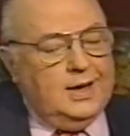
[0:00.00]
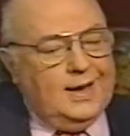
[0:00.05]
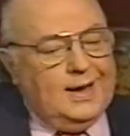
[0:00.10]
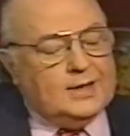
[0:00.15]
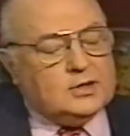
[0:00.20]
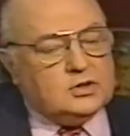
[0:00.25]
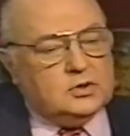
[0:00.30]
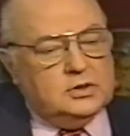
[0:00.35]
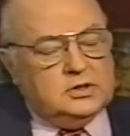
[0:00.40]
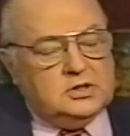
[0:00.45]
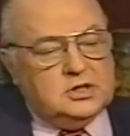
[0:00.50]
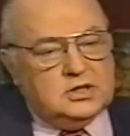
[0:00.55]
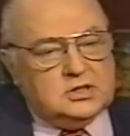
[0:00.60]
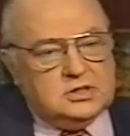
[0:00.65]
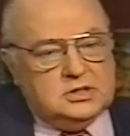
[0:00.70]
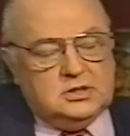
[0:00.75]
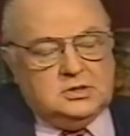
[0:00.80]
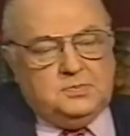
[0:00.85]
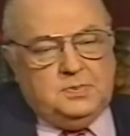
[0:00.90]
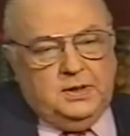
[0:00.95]
Actually,
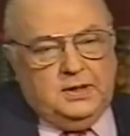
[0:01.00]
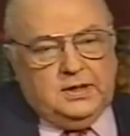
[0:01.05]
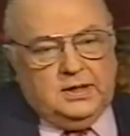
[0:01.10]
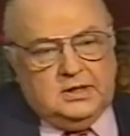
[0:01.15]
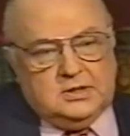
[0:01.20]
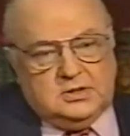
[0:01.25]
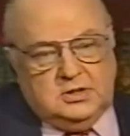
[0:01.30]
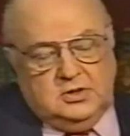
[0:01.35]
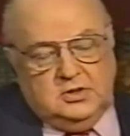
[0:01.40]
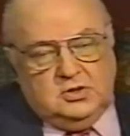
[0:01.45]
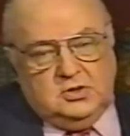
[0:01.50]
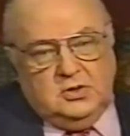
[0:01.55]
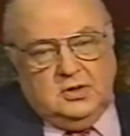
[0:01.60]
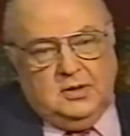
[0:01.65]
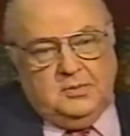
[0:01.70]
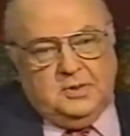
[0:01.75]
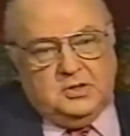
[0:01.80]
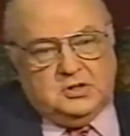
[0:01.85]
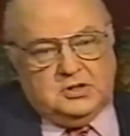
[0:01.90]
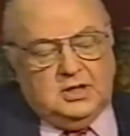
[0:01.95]
Jesse's been a guest on the show, and I
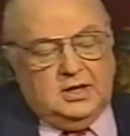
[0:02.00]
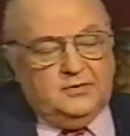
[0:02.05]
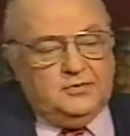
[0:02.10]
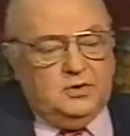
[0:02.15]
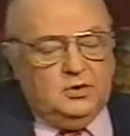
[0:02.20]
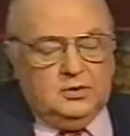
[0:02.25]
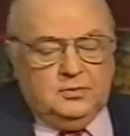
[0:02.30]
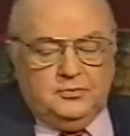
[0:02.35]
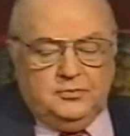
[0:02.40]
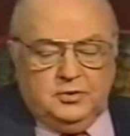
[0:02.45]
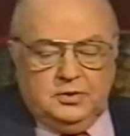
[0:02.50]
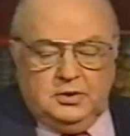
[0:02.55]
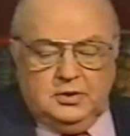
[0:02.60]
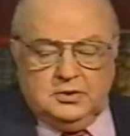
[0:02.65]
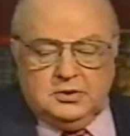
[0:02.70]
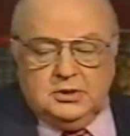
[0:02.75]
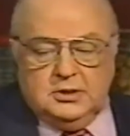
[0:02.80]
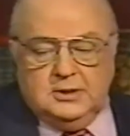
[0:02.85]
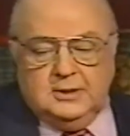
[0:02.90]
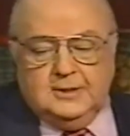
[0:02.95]
must say I've known him for
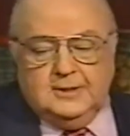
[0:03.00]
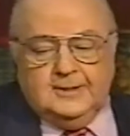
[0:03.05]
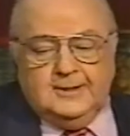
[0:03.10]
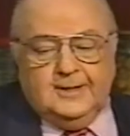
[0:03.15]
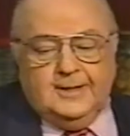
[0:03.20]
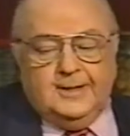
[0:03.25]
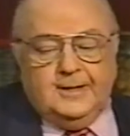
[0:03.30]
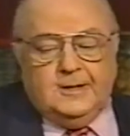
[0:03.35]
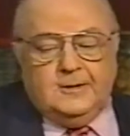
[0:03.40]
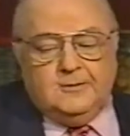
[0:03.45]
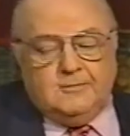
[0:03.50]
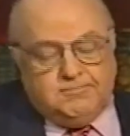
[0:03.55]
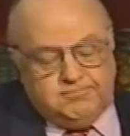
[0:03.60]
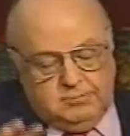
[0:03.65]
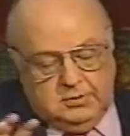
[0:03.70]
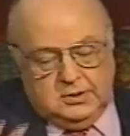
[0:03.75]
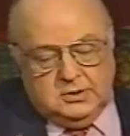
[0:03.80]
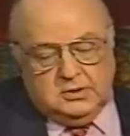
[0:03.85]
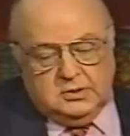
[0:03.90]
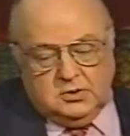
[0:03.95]
years. And
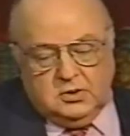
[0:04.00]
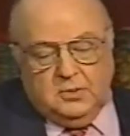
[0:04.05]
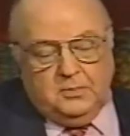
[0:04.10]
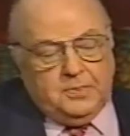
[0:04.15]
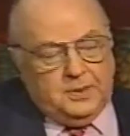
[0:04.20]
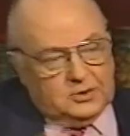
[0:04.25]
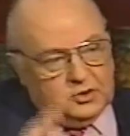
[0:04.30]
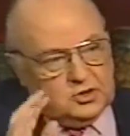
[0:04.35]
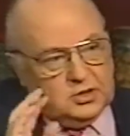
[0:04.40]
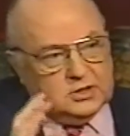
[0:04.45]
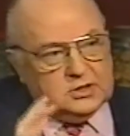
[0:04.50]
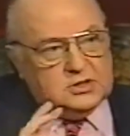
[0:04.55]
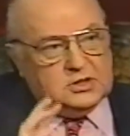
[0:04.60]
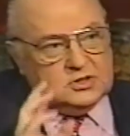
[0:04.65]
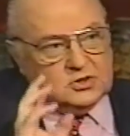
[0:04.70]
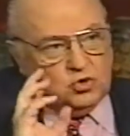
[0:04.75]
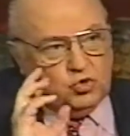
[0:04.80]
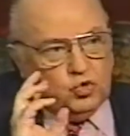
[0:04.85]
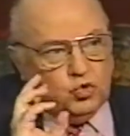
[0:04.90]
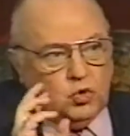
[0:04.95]
but
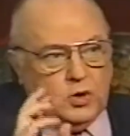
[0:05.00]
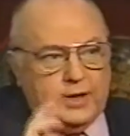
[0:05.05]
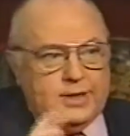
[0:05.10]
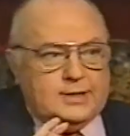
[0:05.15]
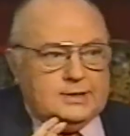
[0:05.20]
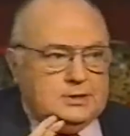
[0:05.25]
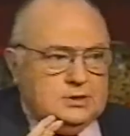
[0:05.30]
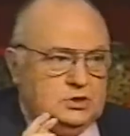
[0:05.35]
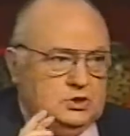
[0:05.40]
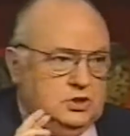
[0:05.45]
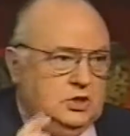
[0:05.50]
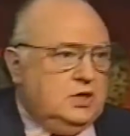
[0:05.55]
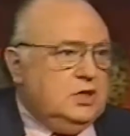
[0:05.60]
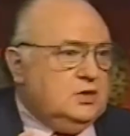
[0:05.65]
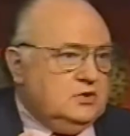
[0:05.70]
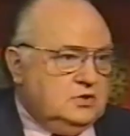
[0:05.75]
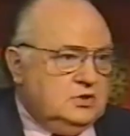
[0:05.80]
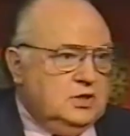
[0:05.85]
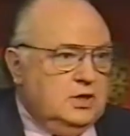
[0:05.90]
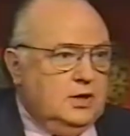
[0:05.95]
Jesse's greatest
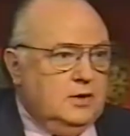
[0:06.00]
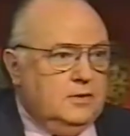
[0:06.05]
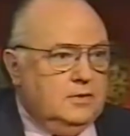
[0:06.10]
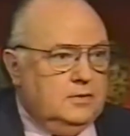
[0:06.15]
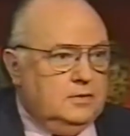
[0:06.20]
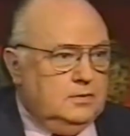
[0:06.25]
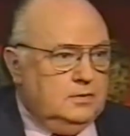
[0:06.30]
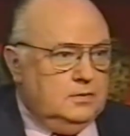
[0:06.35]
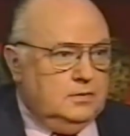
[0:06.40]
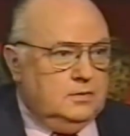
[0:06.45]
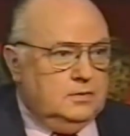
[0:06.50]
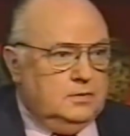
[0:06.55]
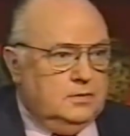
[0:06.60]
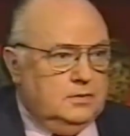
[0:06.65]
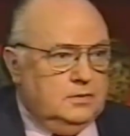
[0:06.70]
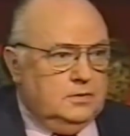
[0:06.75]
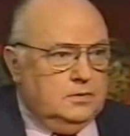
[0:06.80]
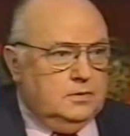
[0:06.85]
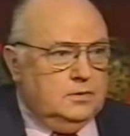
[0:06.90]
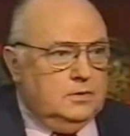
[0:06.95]
chance now
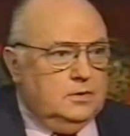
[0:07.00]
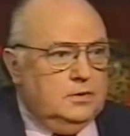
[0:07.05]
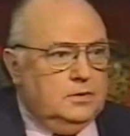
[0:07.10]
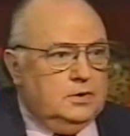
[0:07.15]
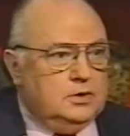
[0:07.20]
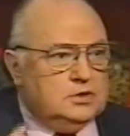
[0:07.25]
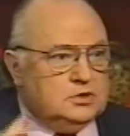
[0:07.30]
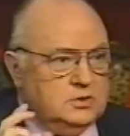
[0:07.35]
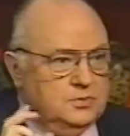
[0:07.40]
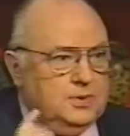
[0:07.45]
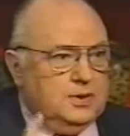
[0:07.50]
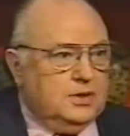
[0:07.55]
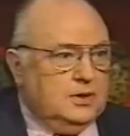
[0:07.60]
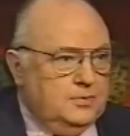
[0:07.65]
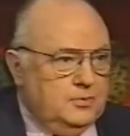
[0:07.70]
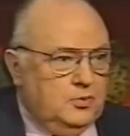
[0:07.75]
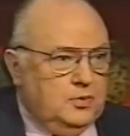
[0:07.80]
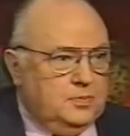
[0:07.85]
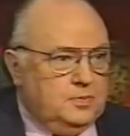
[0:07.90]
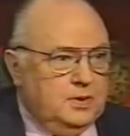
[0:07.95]
is to become
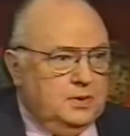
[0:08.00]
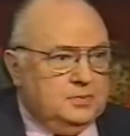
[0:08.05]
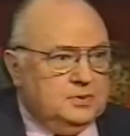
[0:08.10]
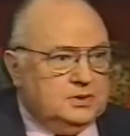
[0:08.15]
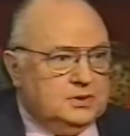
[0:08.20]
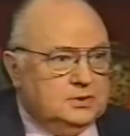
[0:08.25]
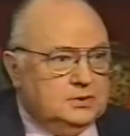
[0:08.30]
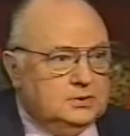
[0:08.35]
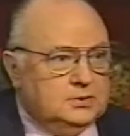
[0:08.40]
a Republican.